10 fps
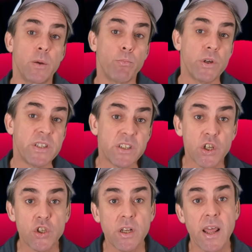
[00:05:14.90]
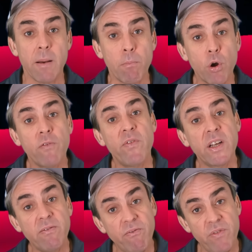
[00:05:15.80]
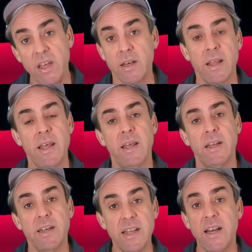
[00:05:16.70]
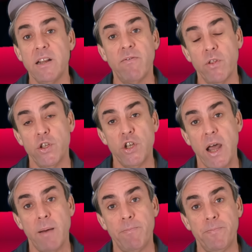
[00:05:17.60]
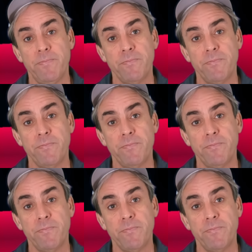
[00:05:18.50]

the precision and perfect fit needed for the job.